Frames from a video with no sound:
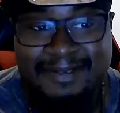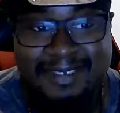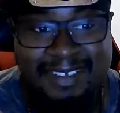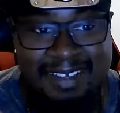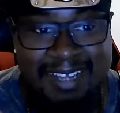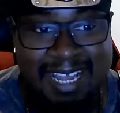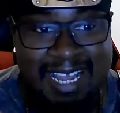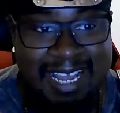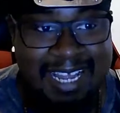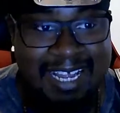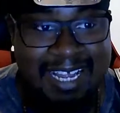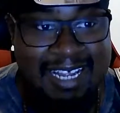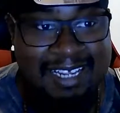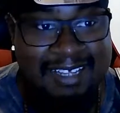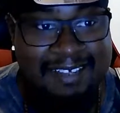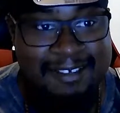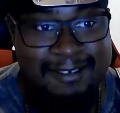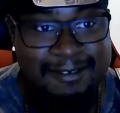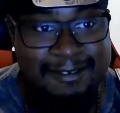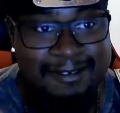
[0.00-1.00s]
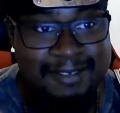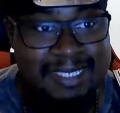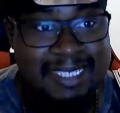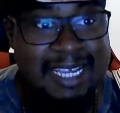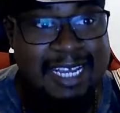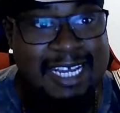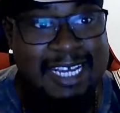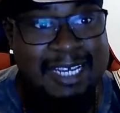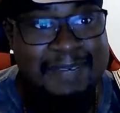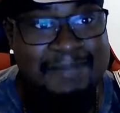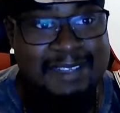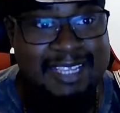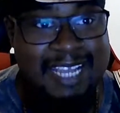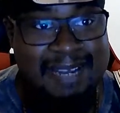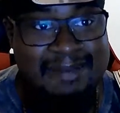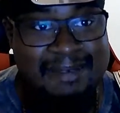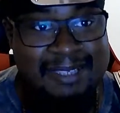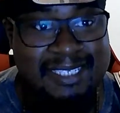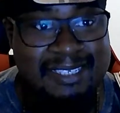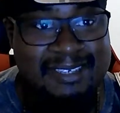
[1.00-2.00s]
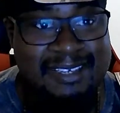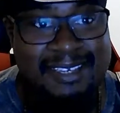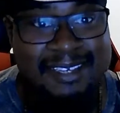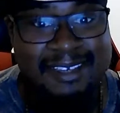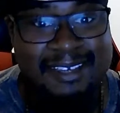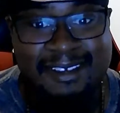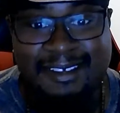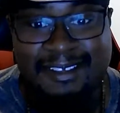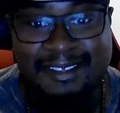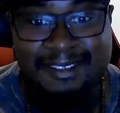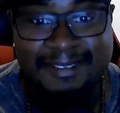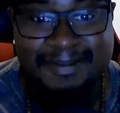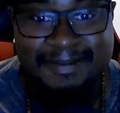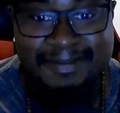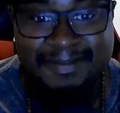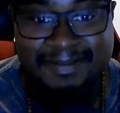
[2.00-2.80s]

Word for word: Ah, Usopp! And Nami's looking on.